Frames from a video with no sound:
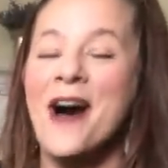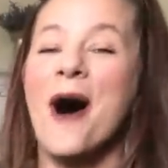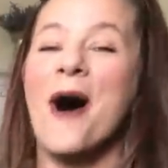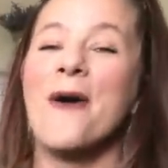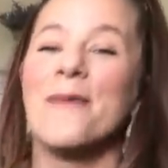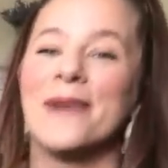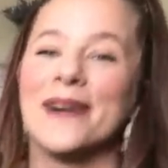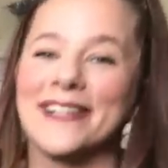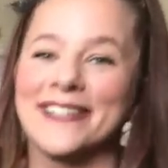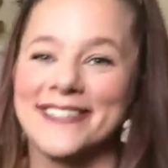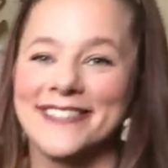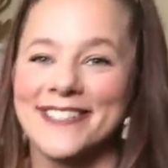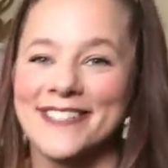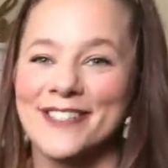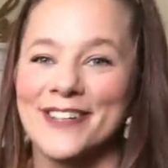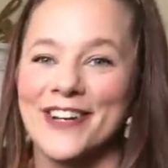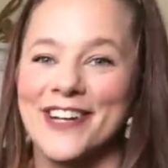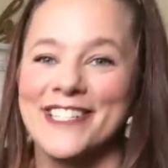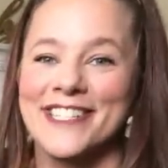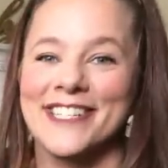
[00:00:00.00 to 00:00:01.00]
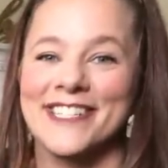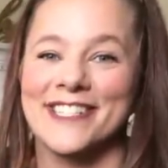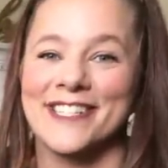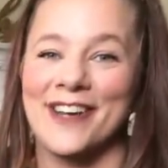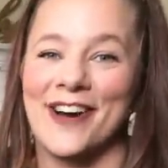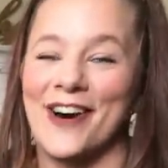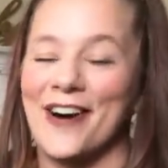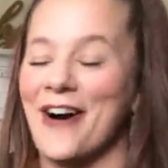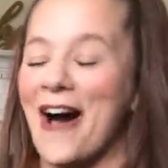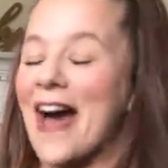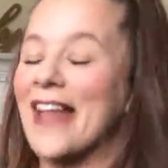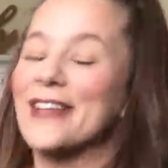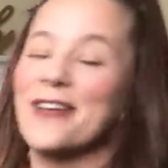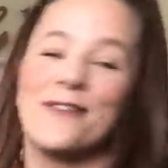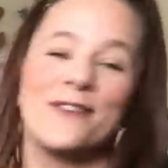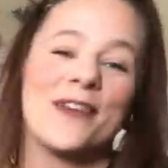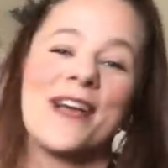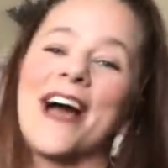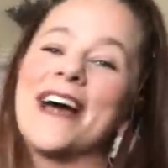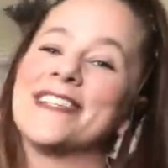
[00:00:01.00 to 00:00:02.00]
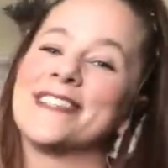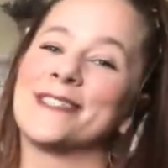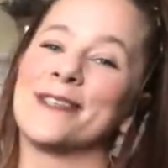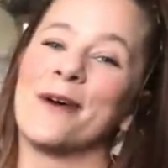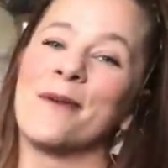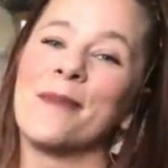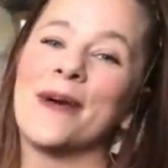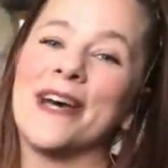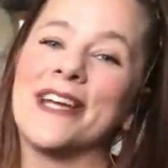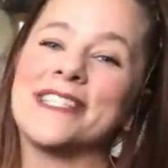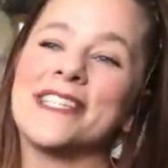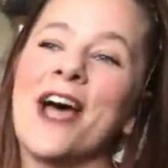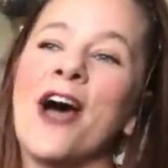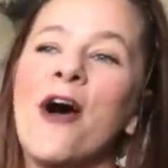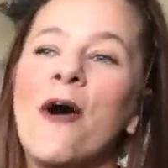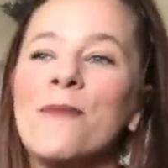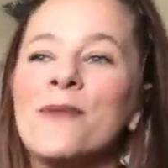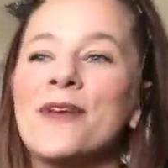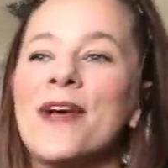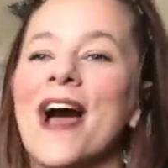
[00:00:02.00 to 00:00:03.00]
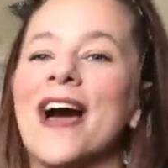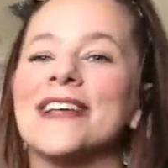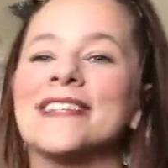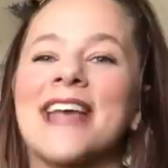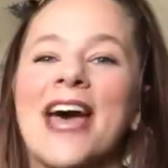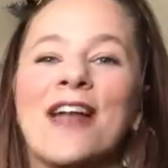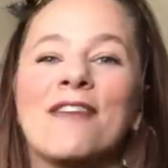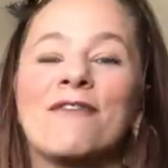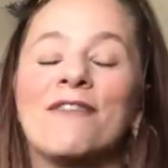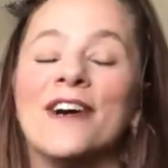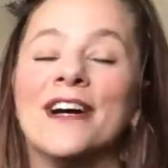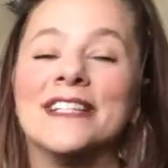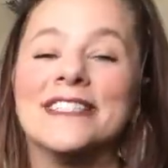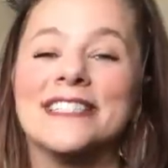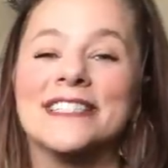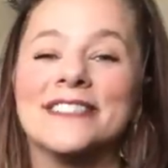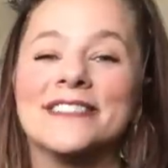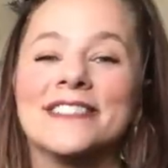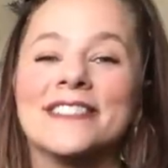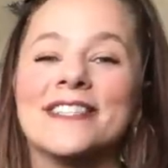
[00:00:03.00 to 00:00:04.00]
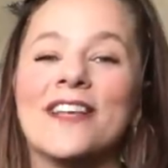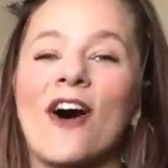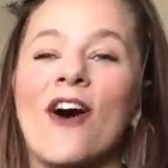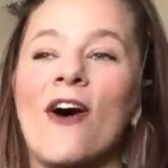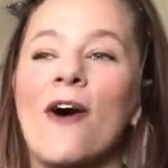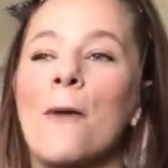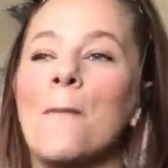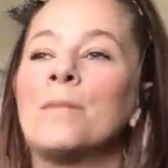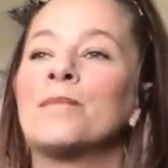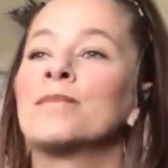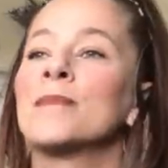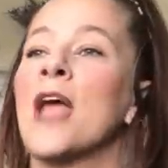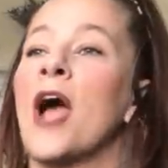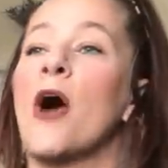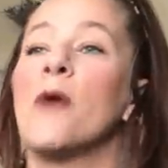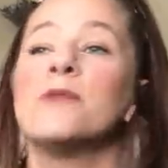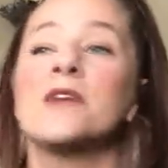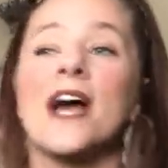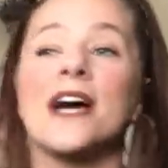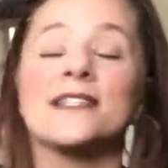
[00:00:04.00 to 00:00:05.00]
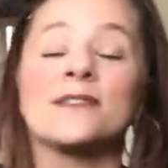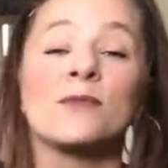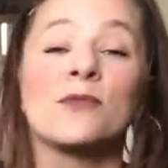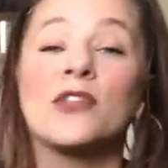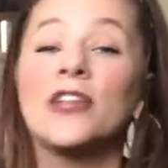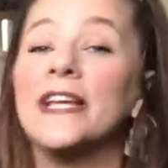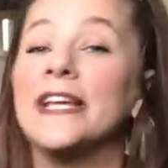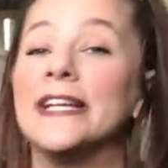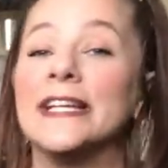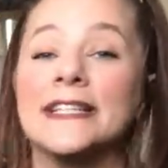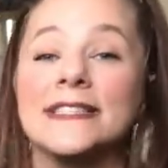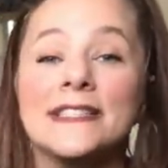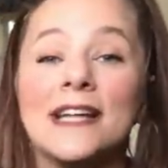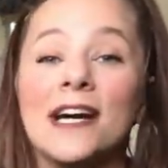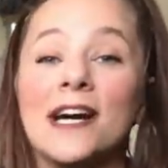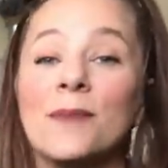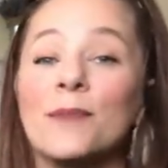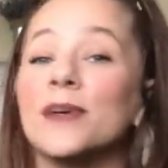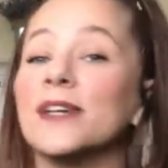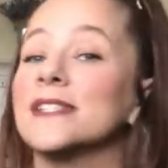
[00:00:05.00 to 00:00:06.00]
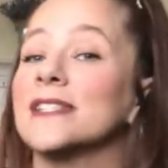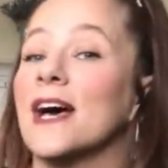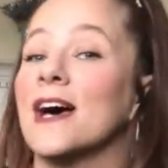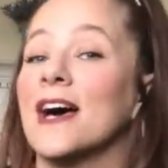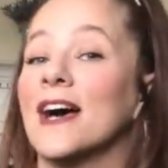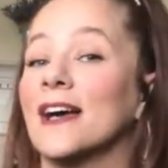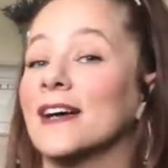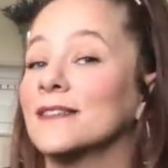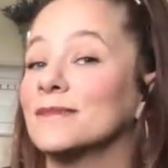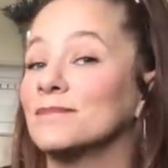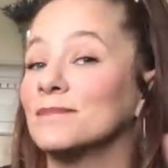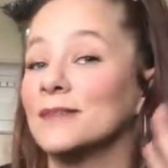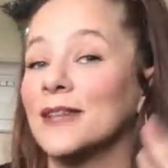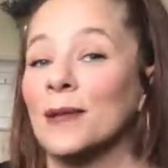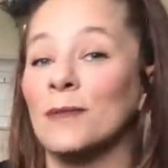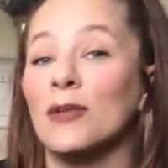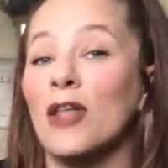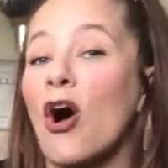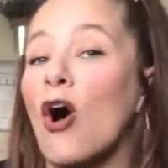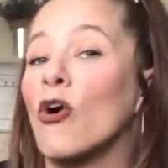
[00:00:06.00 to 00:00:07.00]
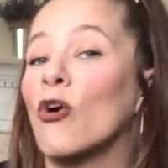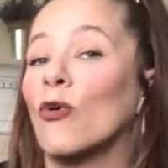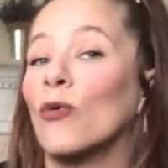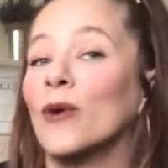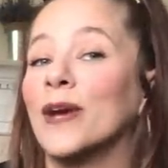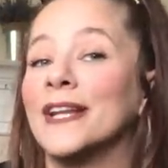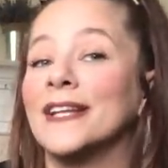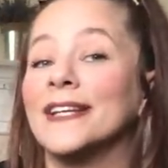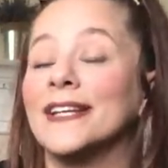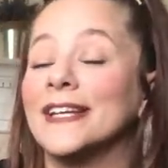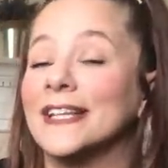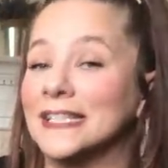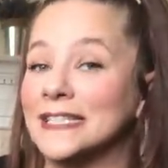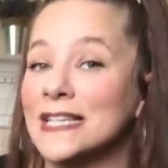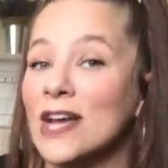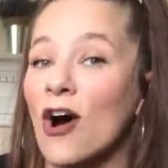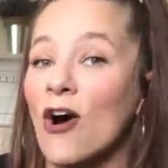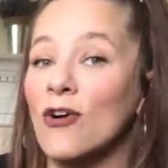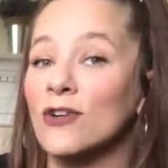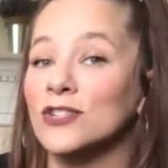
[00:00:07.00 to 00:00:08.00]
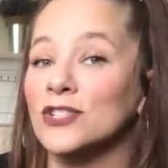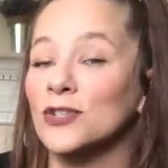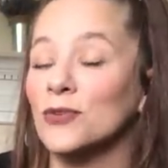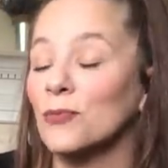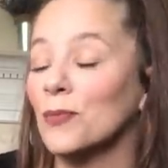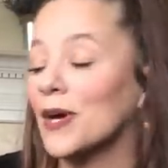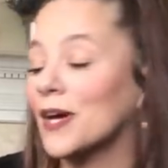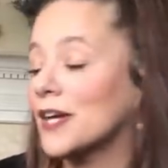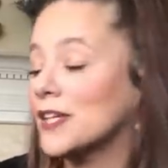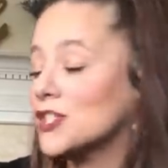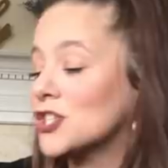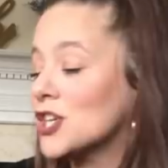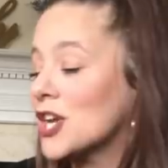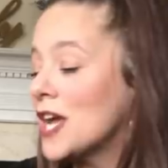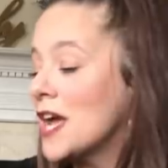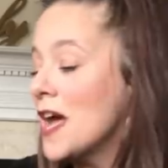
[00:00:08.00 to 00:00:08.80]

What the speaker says: Oh, my goodness gracious, y'all. I love you guys so much. I hope you guys had fun during this haul. Hope you got some cleaning done because I am long-winded and talk too much.